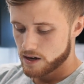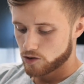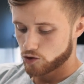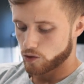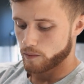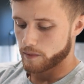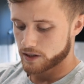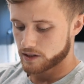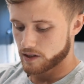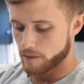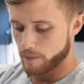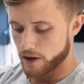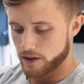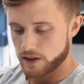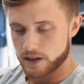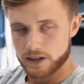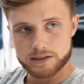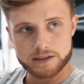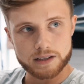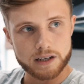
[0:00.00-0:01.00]
So I'm gonna sip on
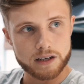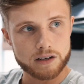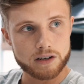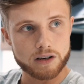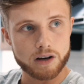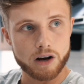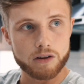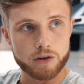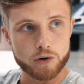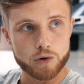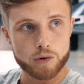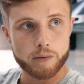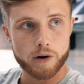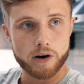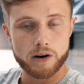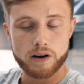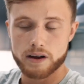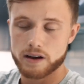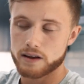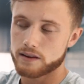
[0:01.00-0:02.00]
this, call the
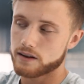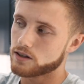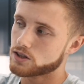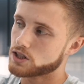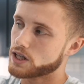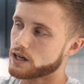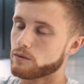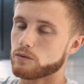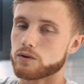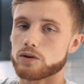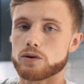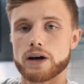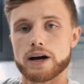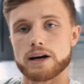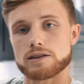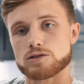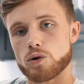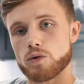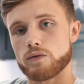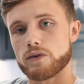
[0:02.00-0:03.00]
Uber, and then I'll check in with you
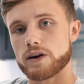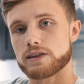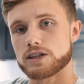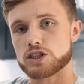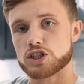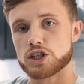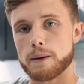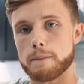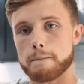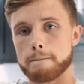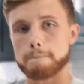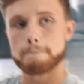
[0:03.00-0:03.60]
guys over at the gym.